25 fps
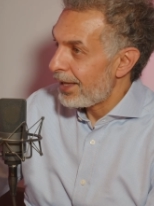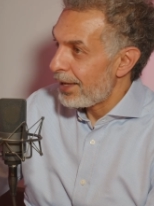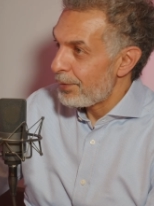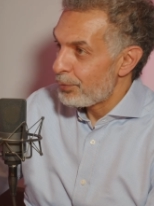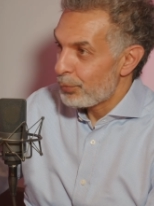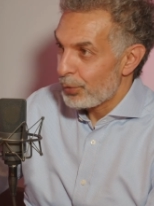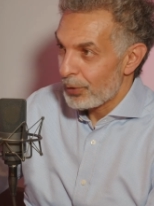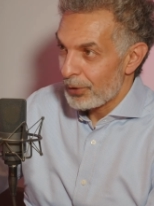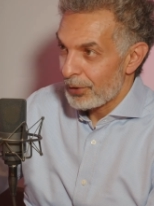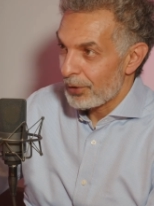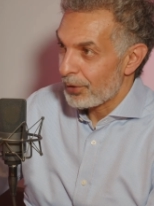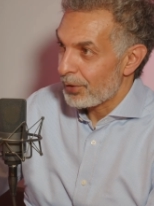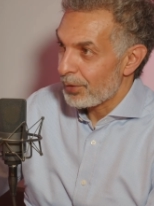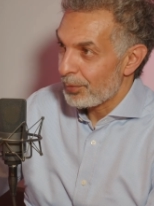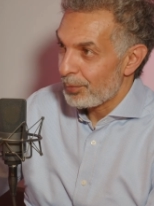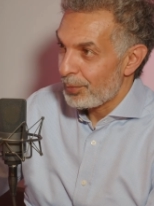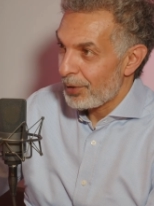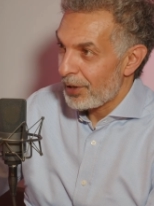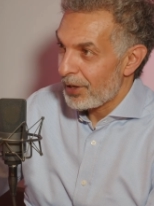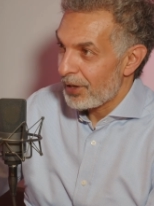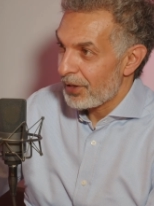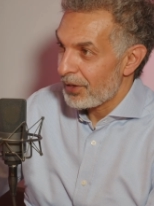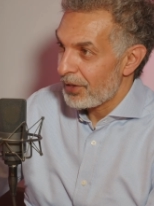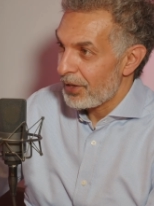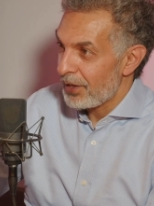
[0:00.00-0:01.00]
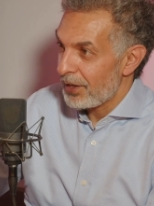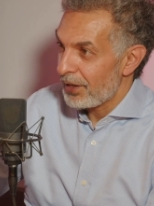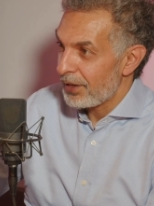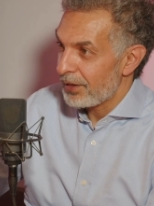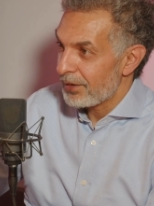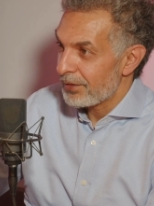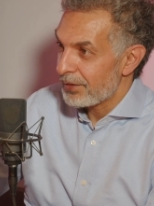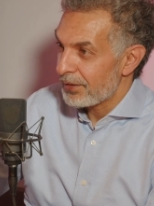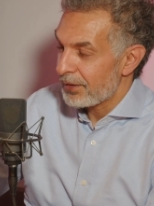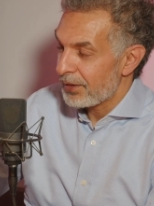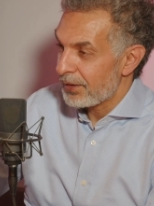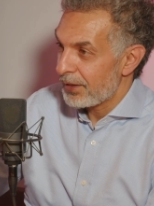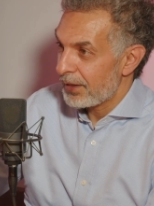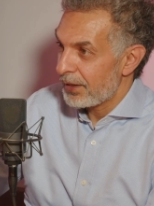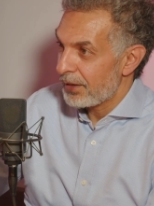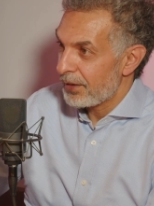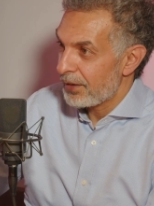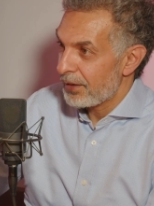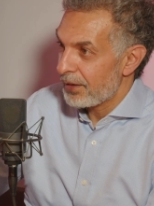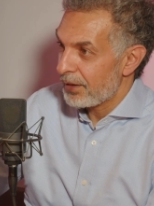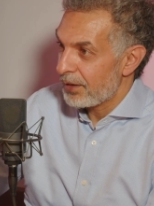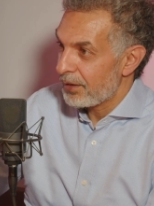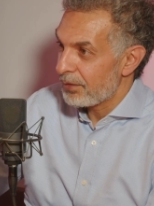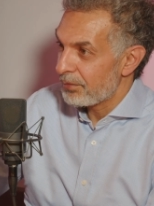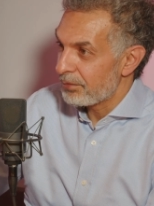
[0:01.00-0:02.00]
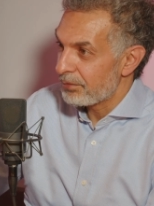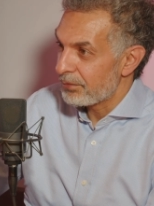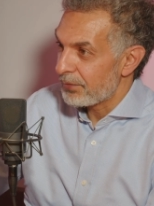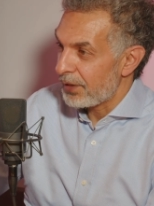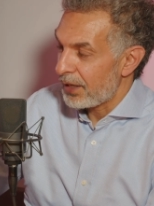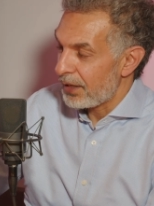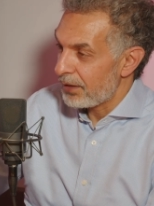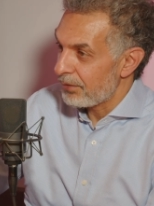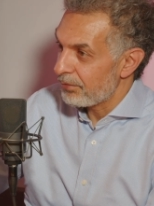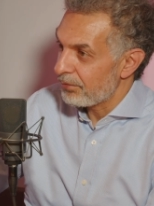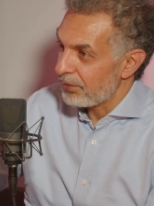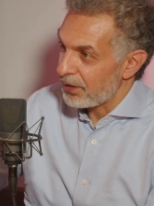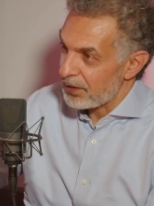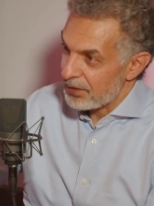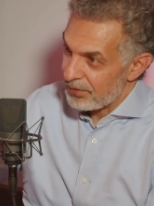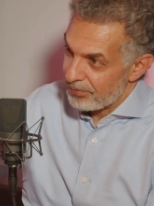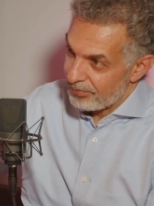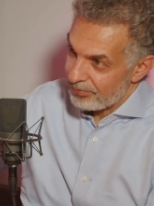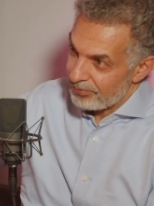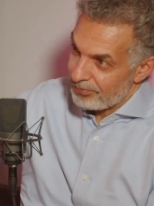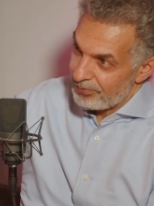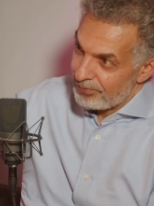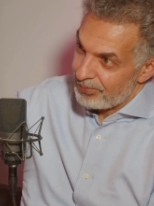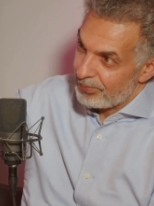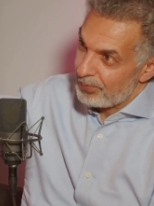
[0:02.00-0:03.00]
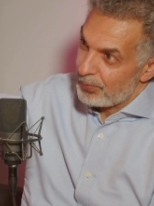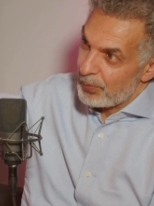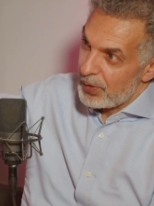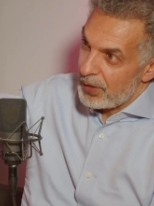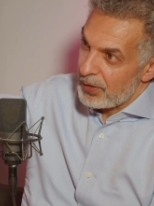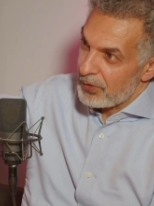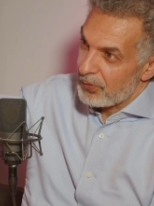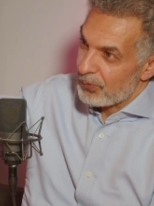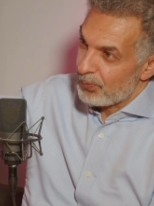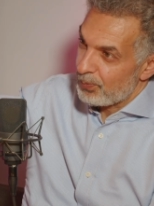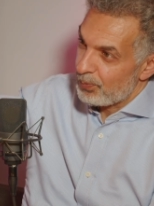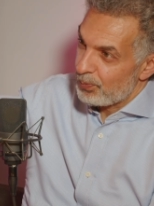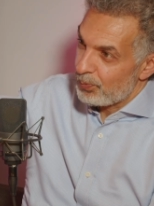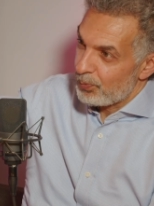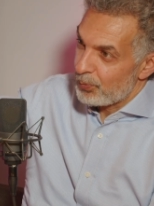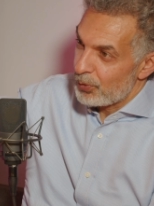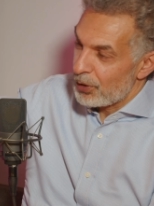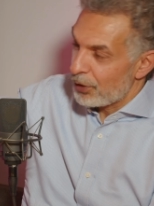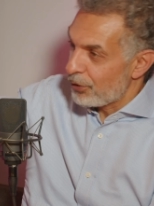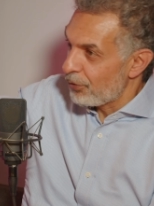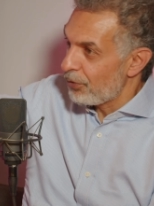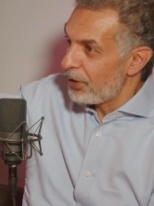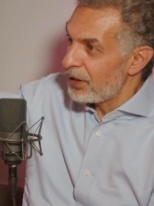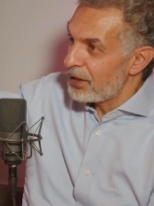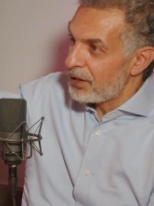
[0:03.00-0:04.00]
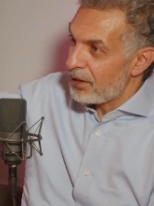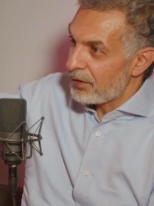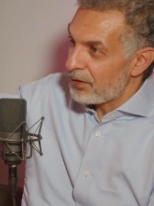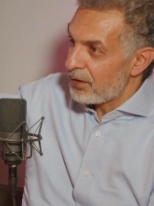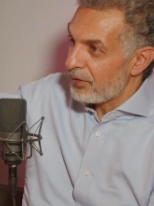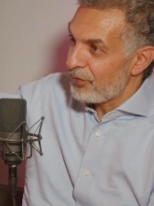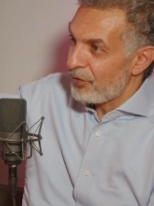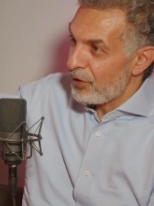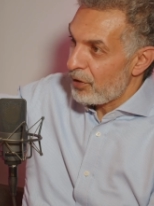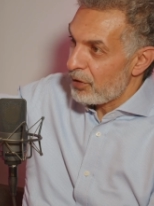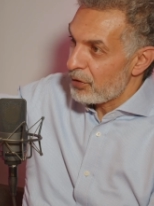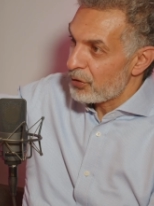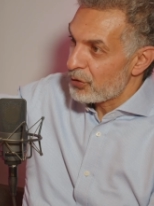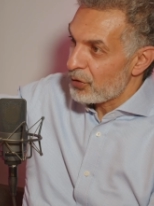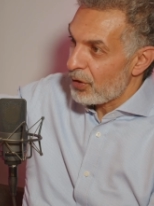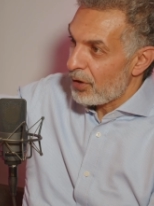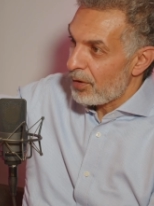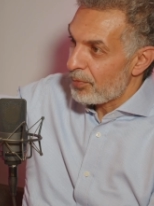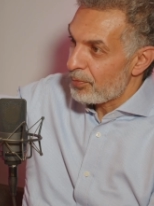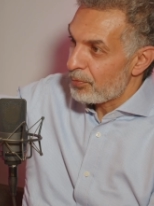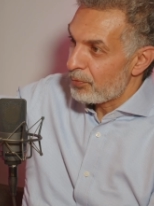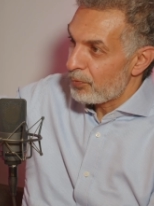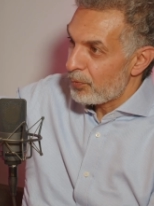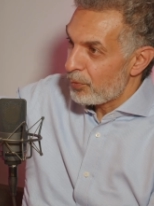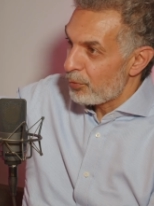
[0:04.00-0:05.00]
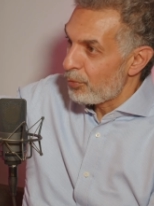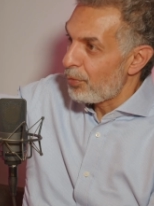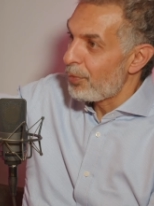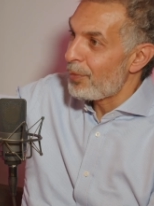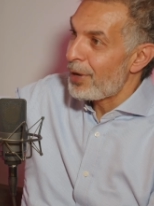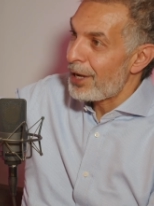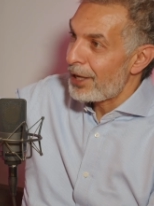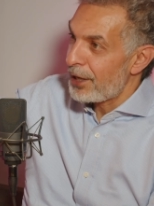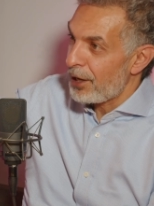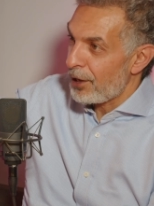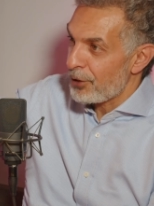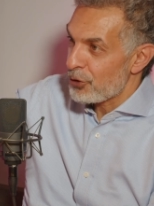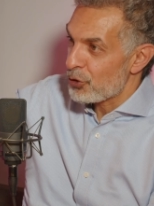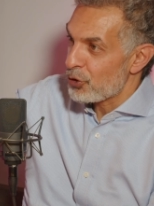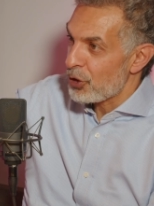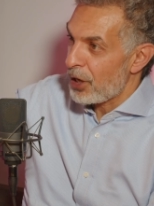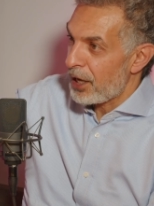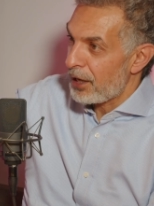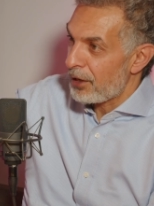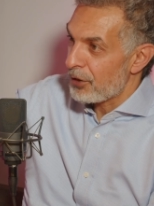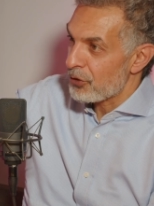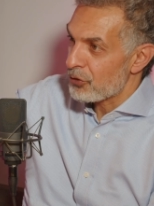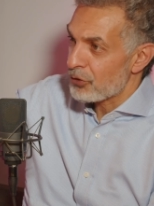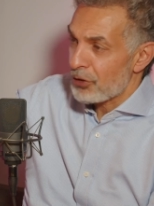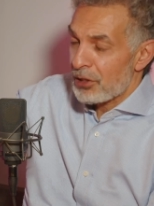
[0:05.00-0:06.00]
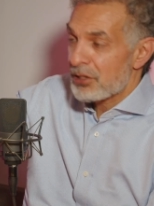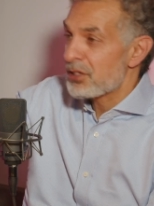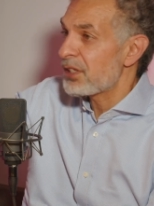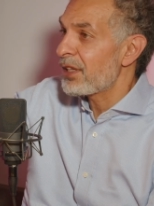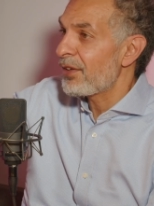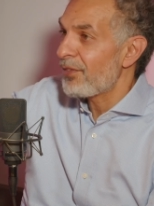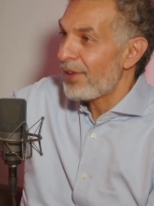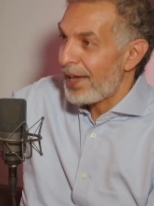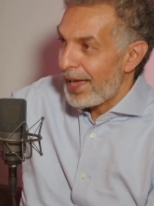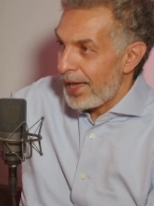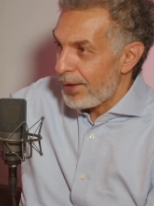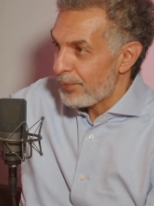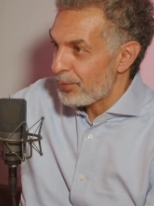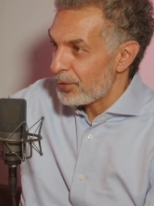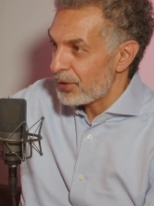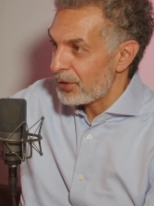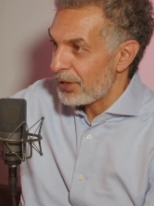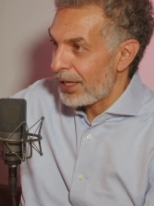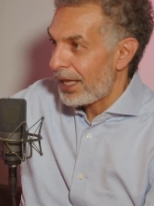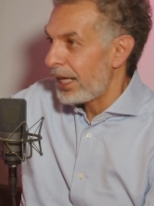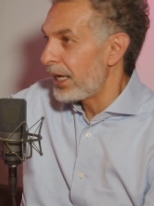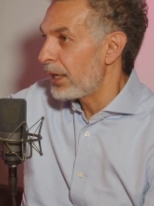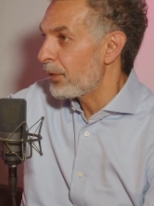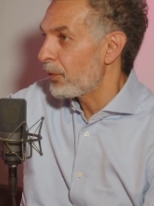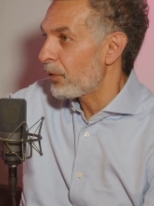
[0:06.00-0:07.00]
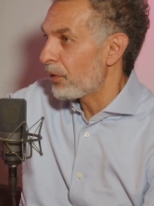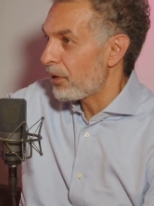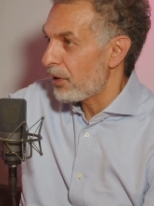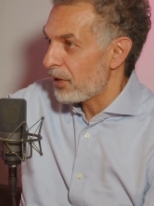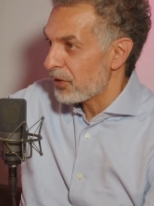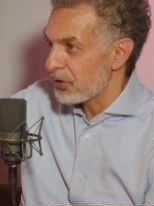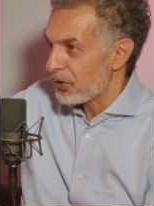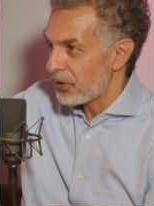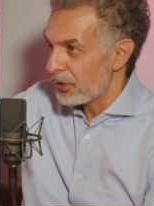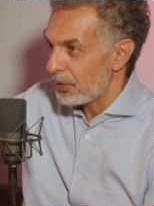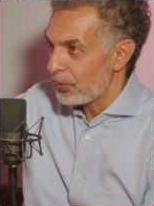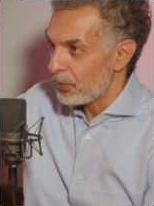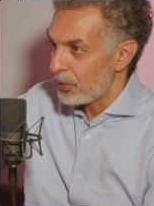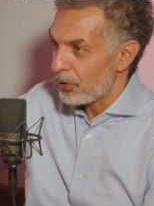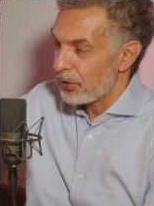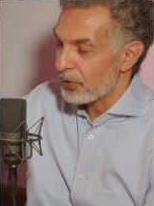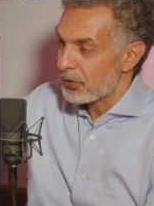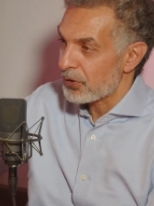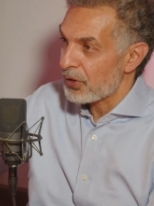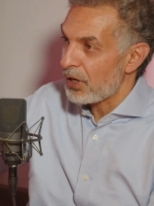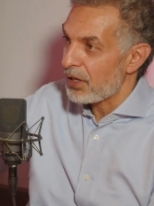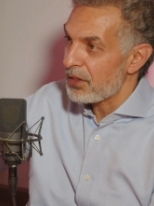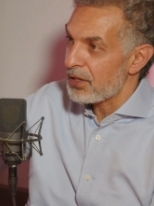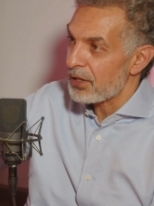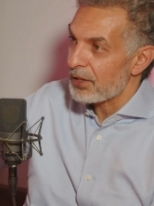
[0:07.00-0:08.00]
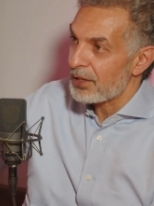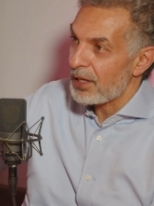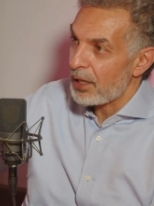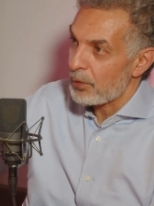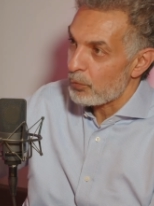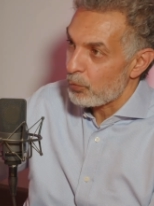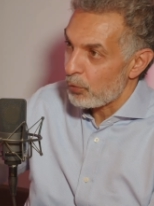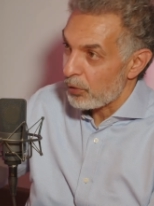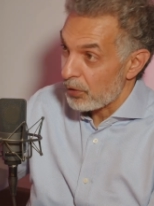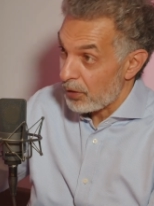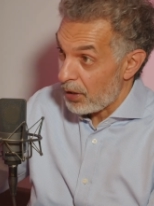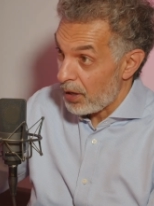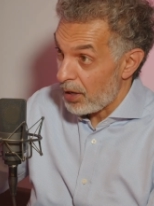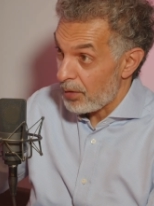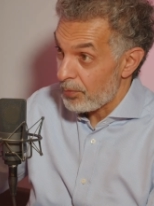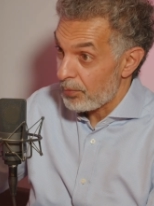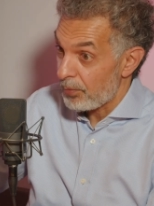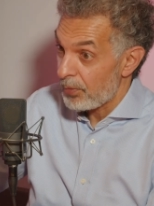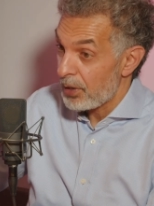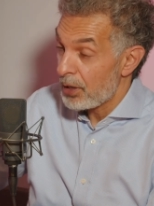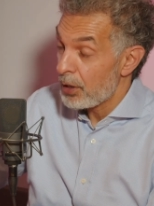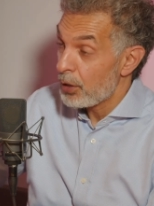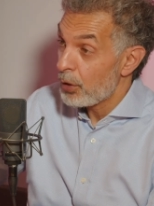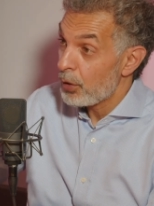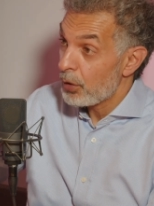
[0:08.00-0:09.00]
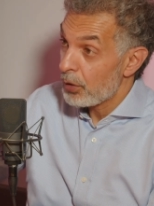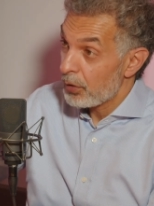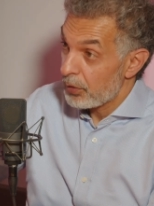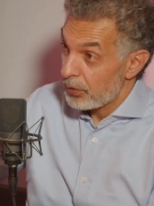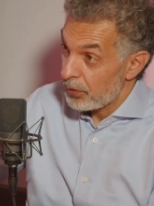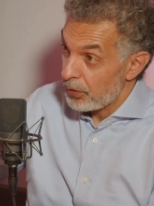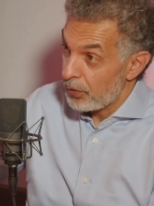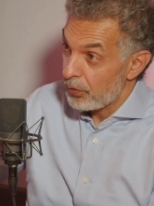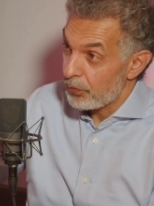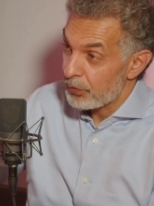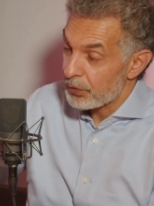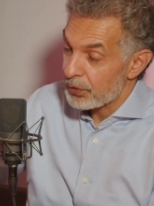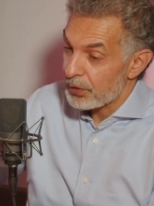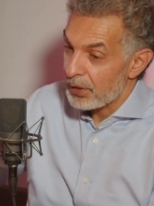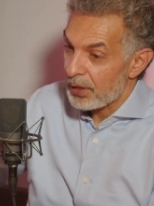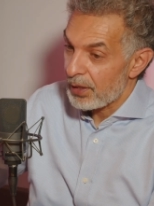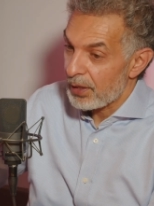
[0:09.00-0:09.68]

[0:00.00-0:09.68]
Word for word: a political party and what is decreed at the very top remain unchallenged. It's never happened anywhere else in the world. So I think that will come over